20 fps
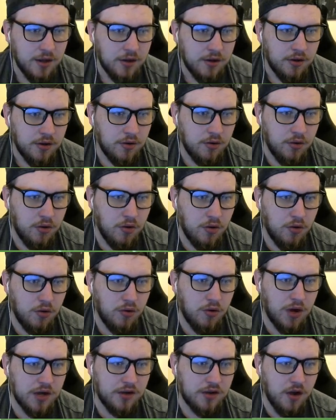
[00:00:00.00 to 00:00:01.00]

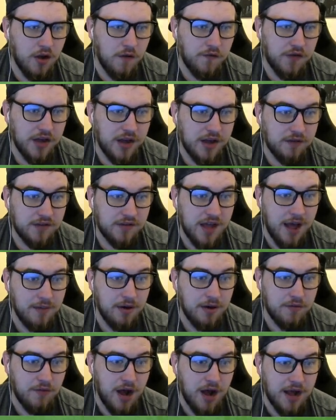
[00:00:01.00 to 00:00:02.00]
Oh, I don't think I've
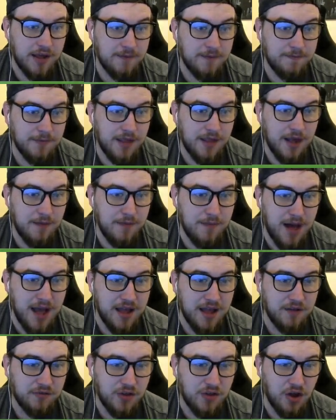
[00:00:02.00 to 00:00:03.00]
timed it right. I
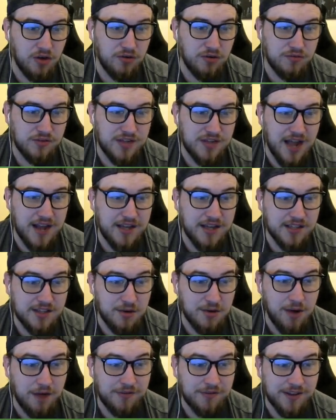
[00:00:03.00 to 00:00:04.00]
might have done. Daka's
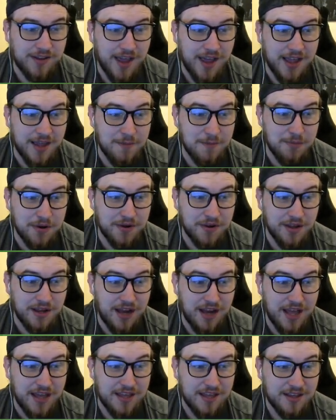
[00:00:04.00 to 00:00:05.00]
going to have to take it
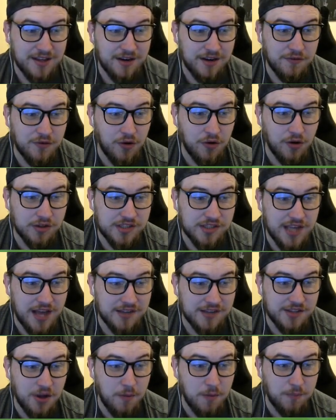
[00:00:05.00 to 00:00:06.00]
brilliantly. And, of course, he
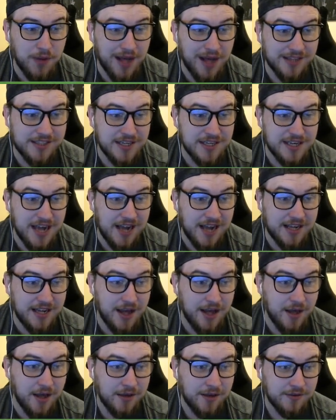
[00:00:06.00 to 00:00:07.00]
has done. Patson
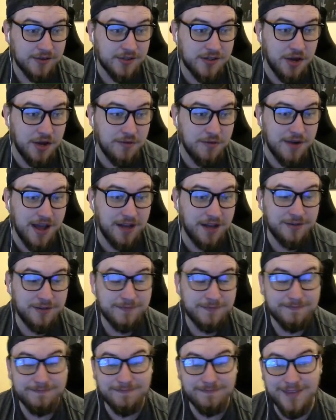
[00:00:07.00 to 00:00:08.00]
Daka, 2-0.